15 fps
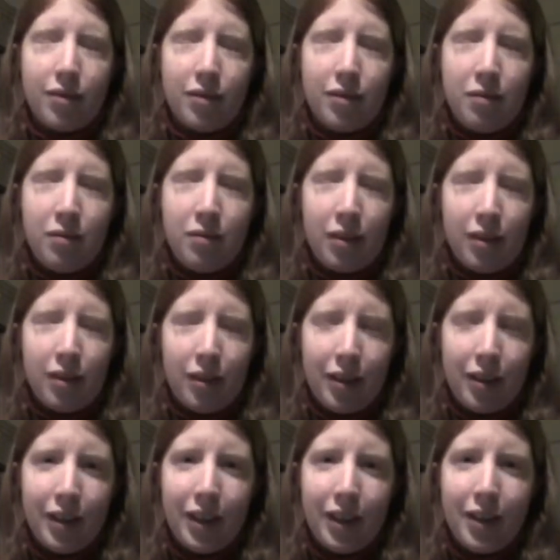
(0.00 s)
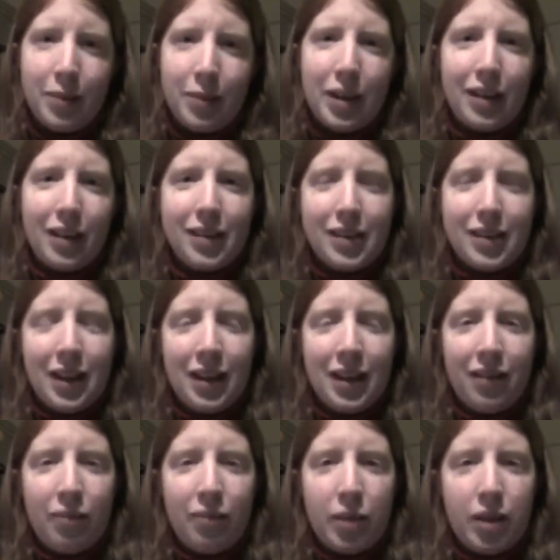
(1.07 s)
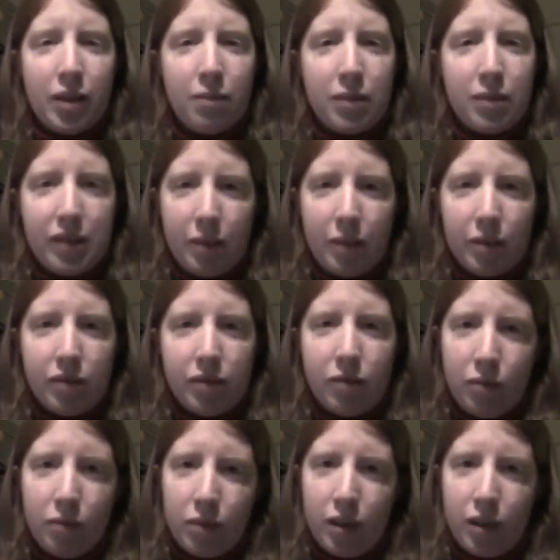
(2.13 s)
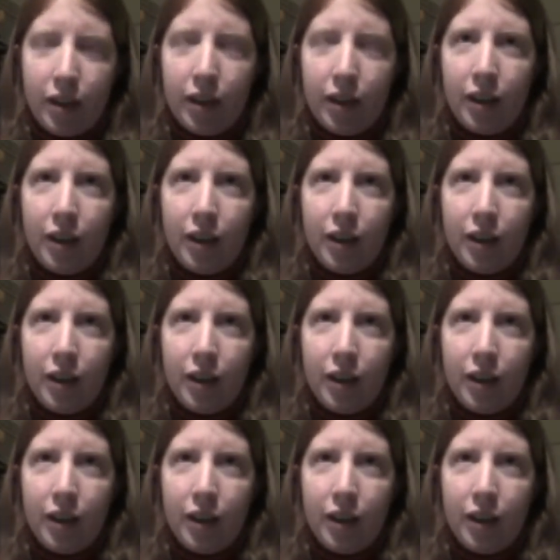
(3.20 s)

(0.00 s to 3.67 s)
too long because I've been busy with schoolwork.